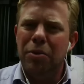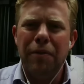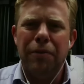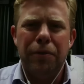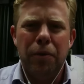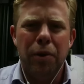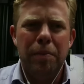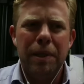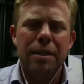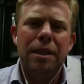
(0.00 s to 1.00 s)
I'm grateful
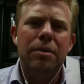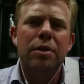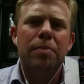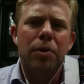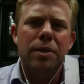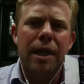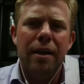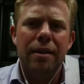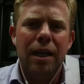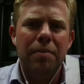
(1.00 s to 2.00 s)
for it because he was the
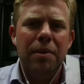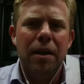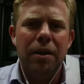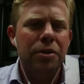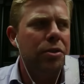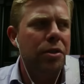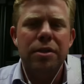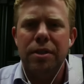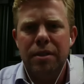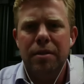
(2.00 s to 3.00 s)
personality type that
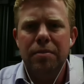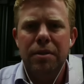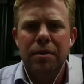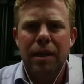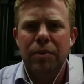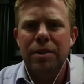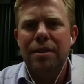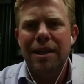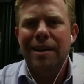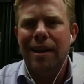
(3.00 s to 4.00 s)
understood systems and was
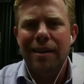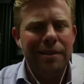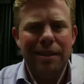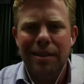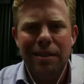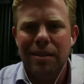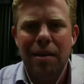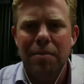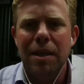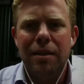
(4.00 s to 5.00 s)
the tech guy. That's just
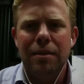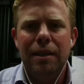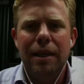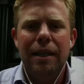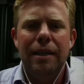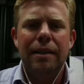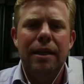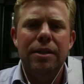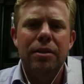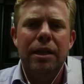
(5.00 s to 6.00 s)
not me.
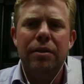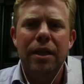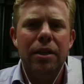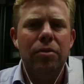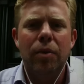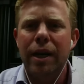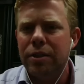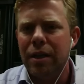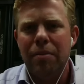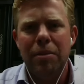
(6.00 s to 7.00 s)
And so he did a
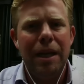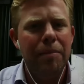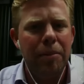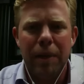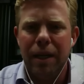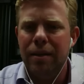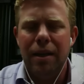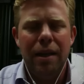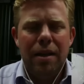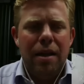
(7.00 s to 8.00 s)
great job at implementing.
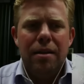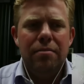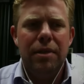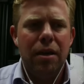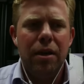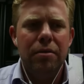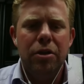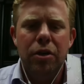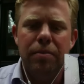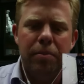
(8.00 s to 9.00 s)
And I
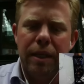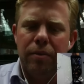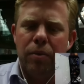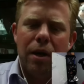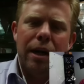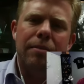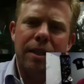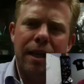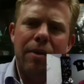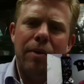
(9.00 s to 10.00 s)
couldn't be where I am
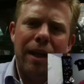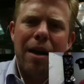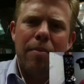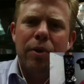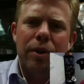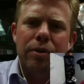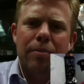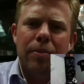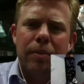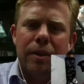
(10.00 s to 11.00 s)
today without putting those
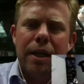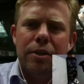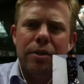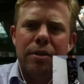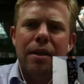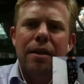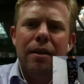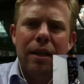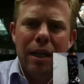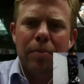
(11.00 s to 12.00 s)
implementations
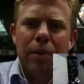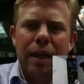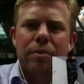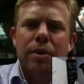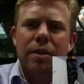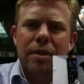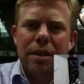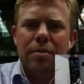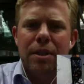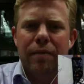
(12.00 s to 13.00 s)
into place with the
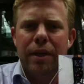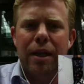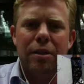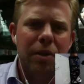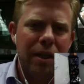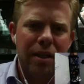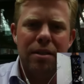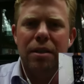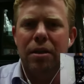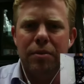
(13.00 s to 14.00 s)
systems and everything else, building out
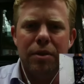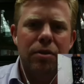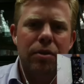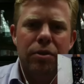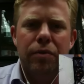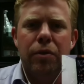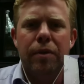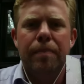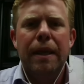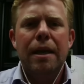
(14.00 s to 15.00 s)
the CRMs and so on and so forth.